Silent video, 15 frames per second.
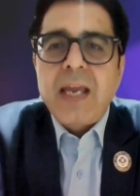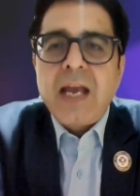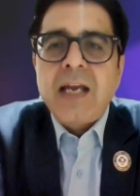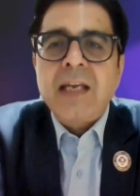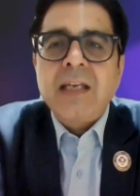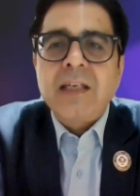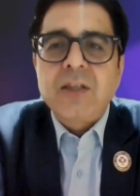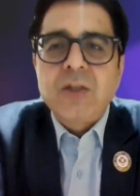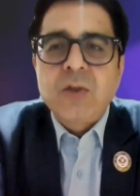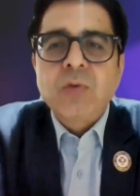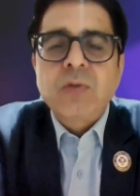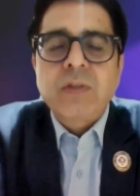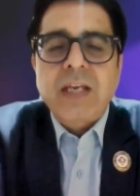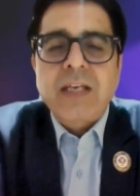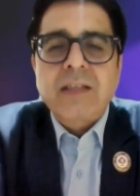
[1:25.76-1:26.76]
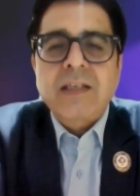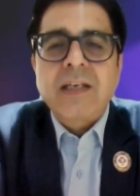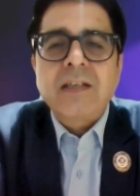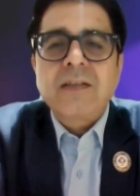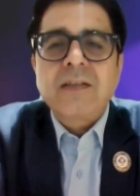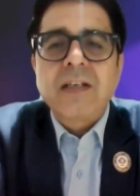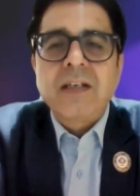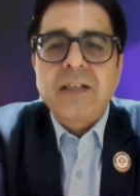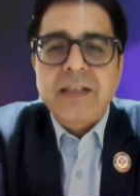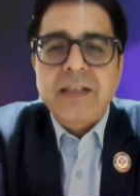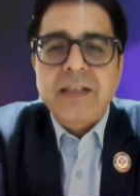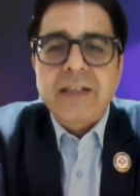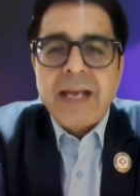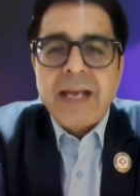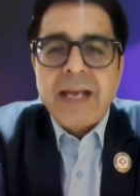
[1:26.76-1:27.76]
AI use cases in
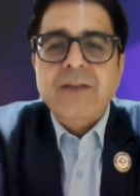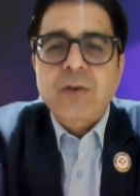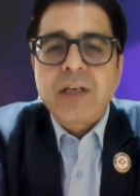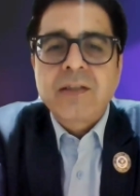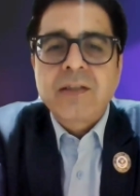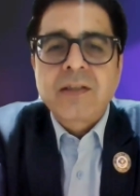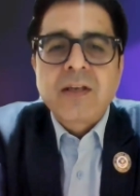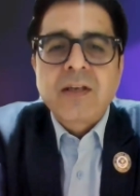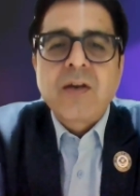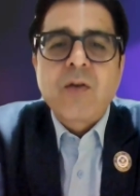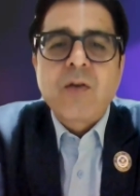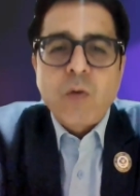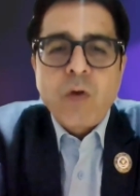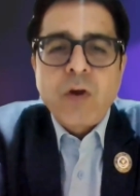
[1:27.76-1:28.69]
tax audits.